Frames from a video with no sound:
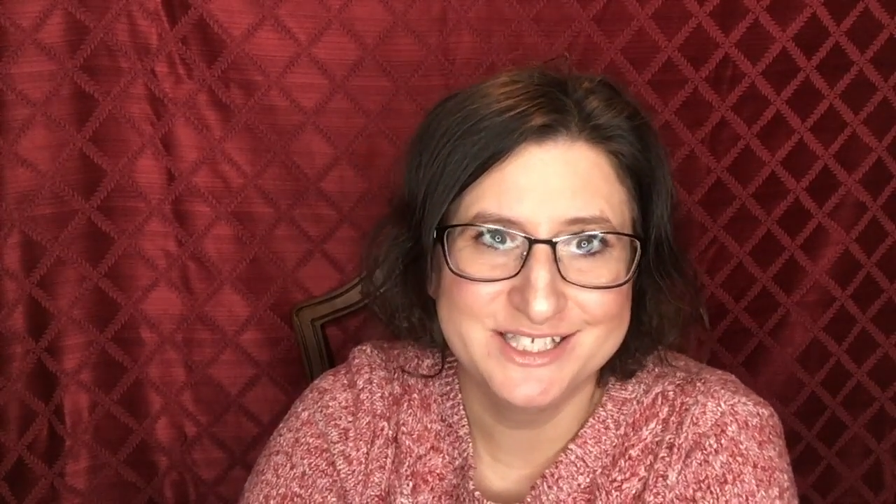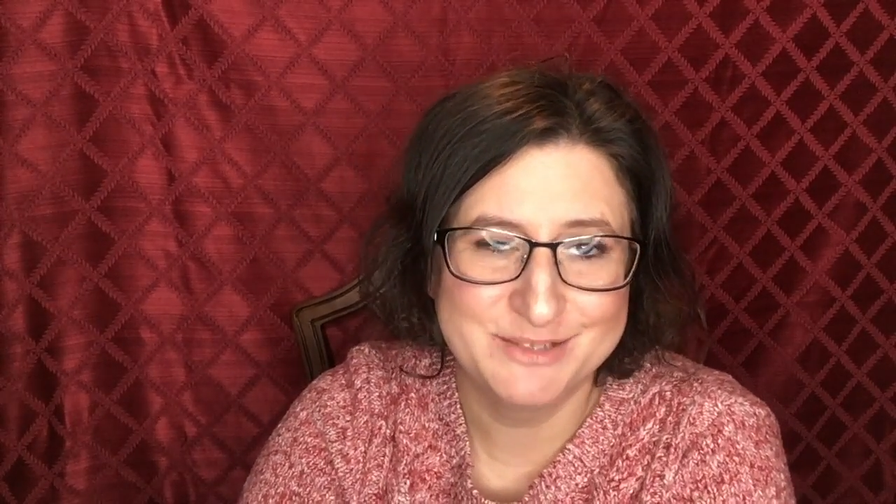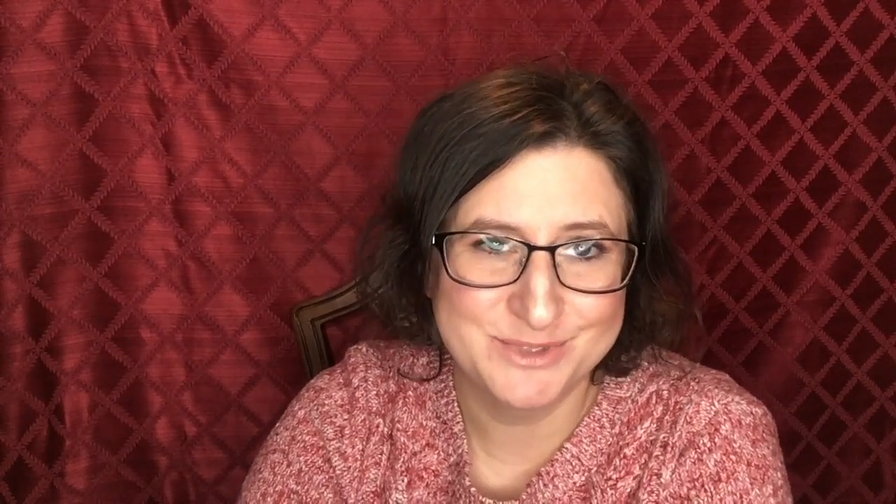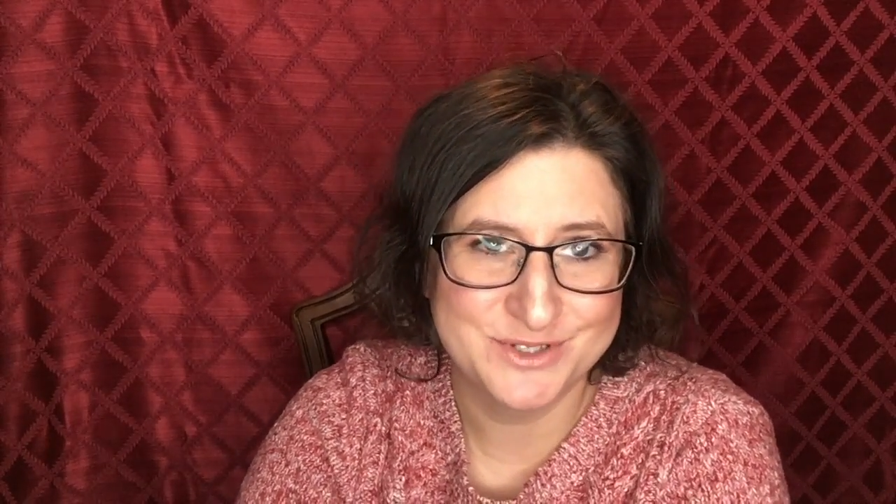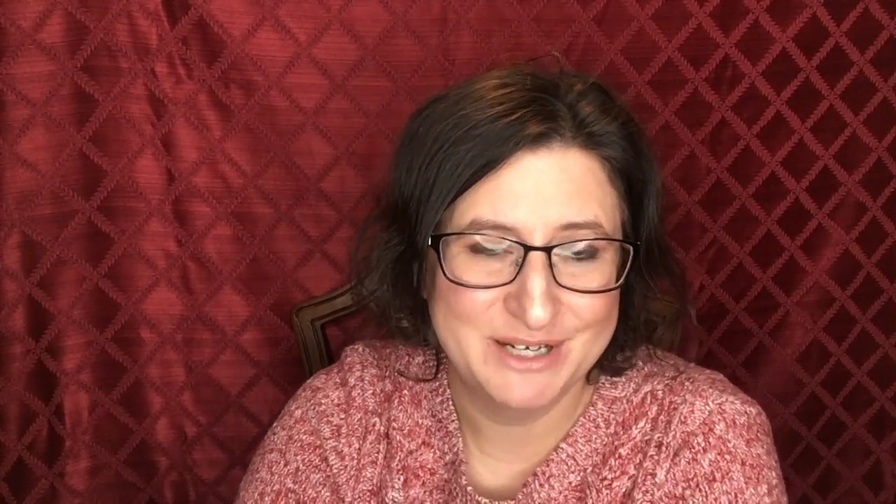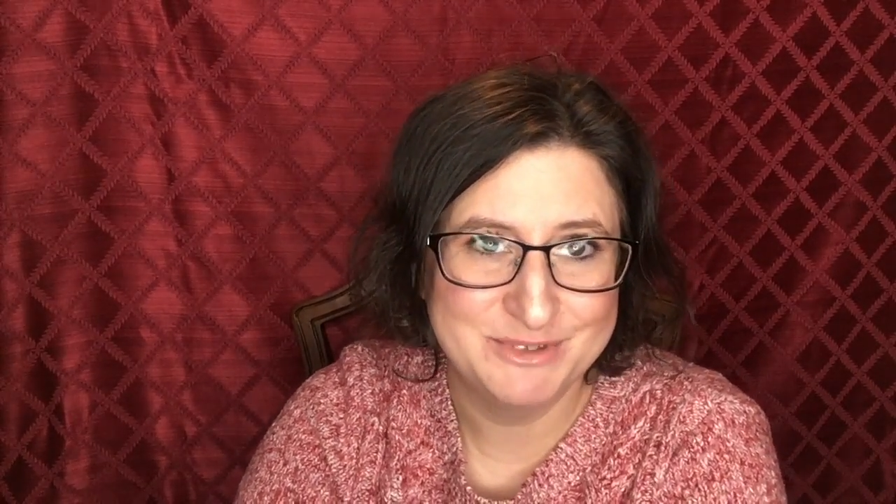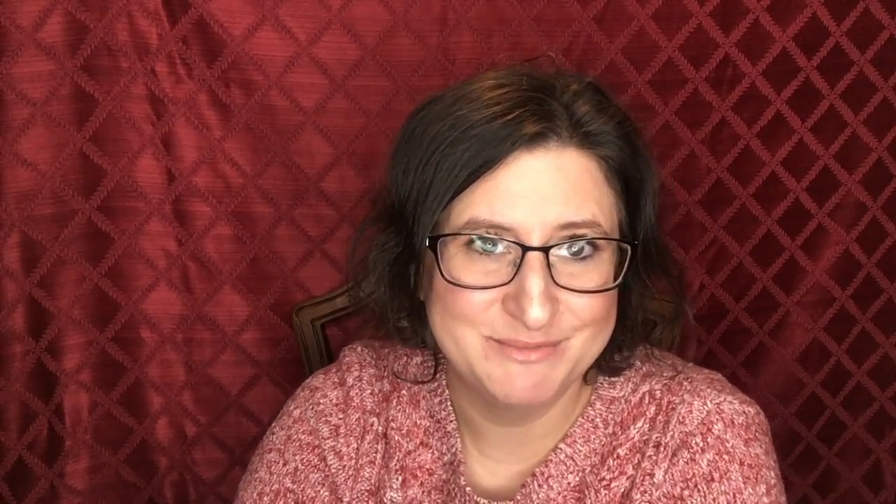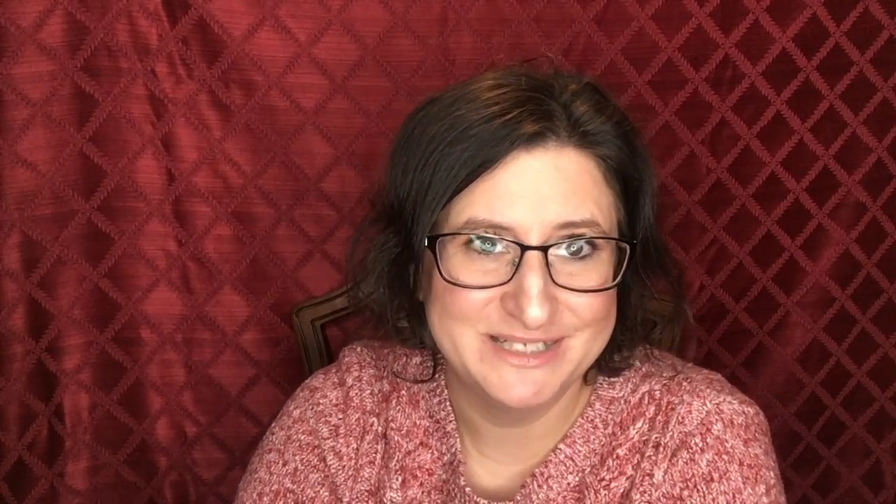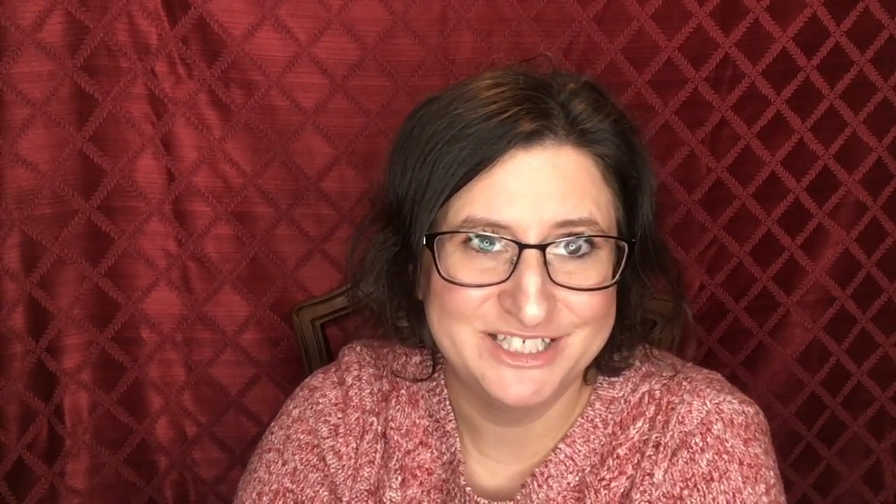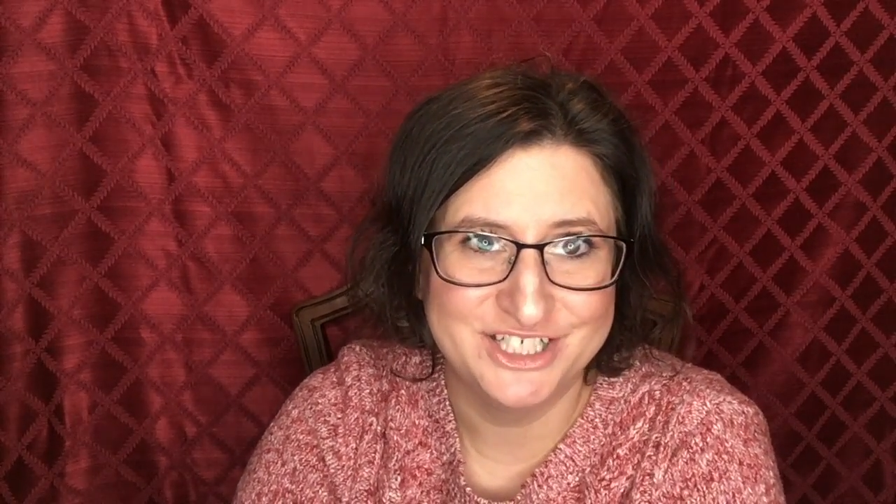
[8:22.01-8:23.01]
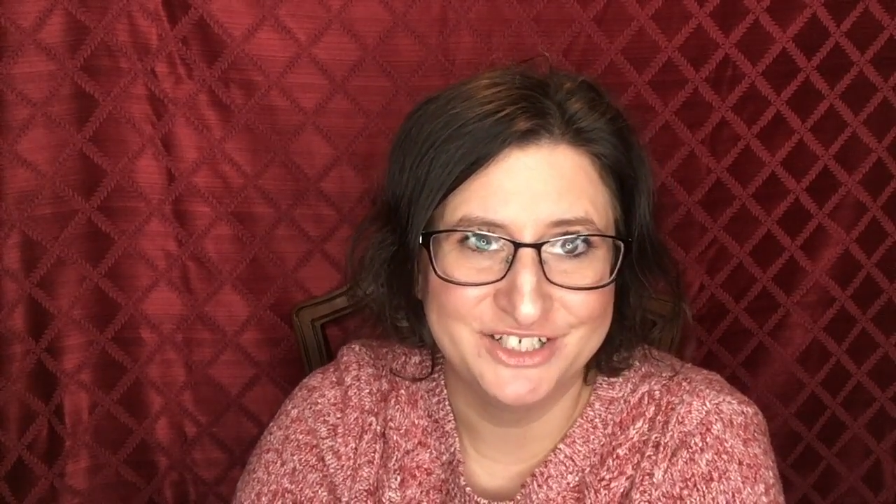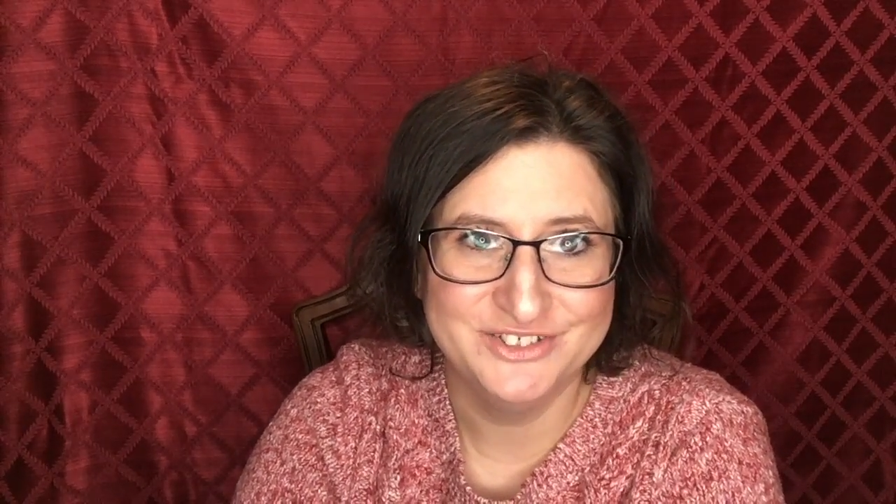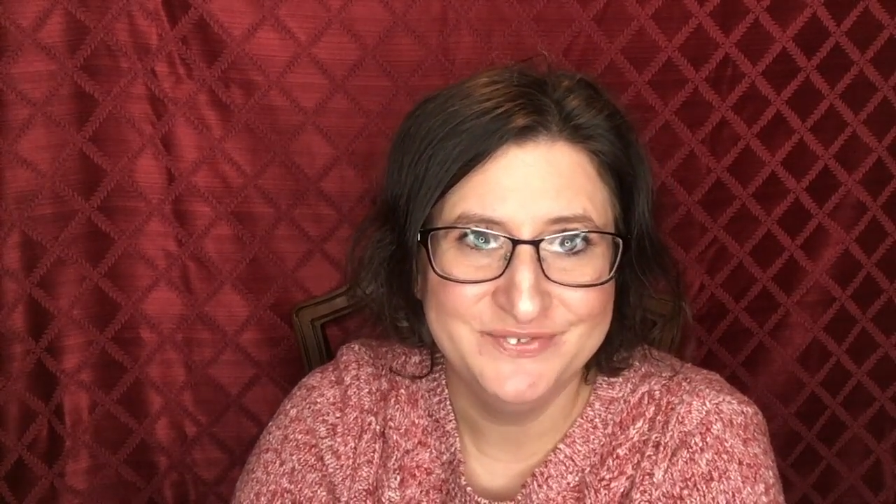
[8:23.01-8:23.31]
subscribe to my channel.